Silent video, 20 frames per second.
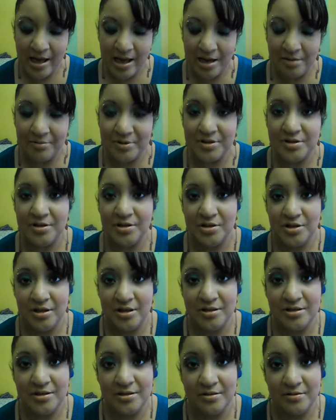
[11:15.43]
I would
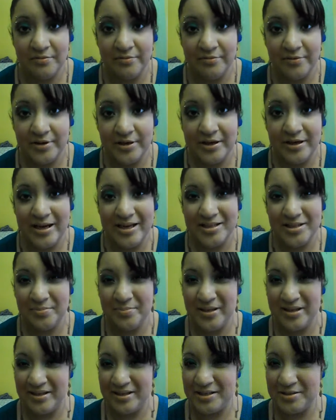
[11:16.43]
suggest for you guys to
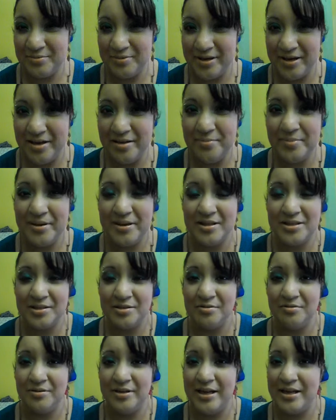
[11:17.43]
pick this one up
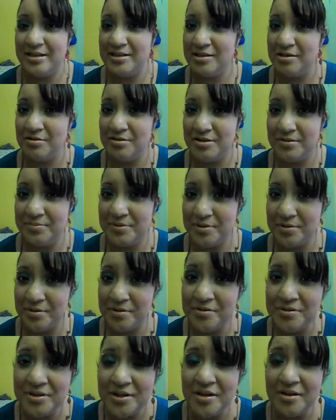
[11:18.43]
it's only exclusive to
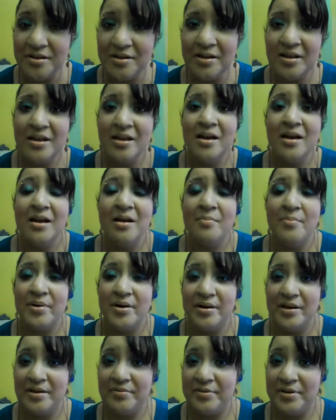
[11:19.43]
Ulta
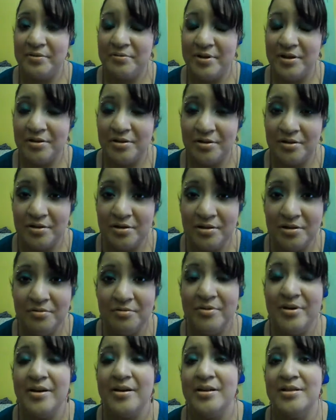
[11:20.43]
but if you want the other
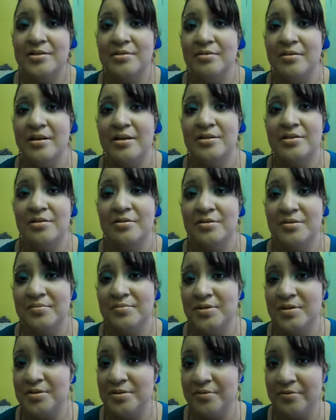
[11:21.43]
one it's only
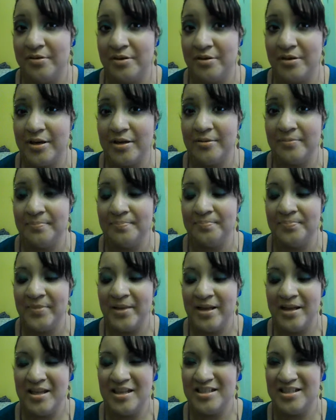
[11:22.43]
exclusive to Sephora
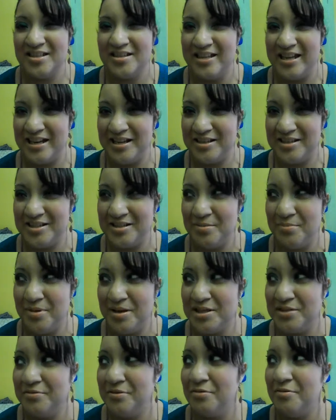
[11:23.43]
so thank you so
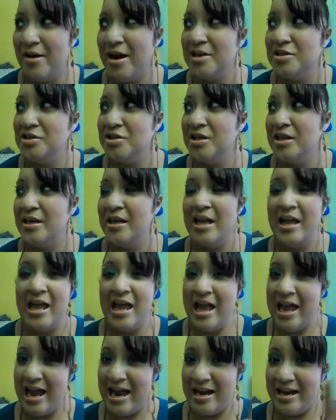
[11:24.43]
much for watching
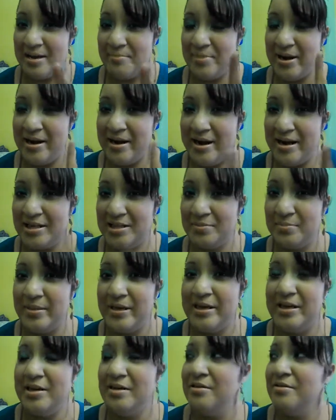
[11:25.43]
and in my next
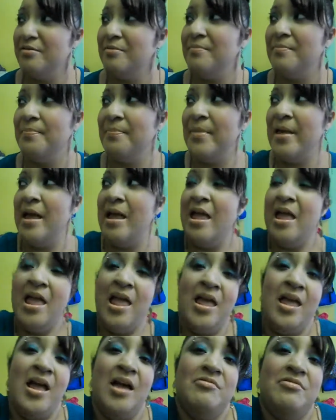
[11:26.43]
video
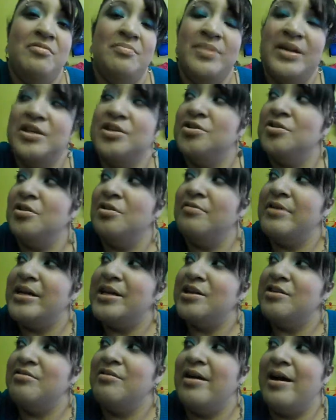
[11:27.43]
I will be
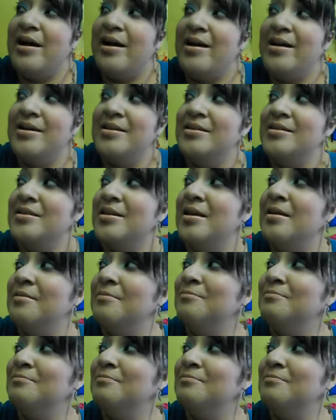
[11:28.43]
showing you guys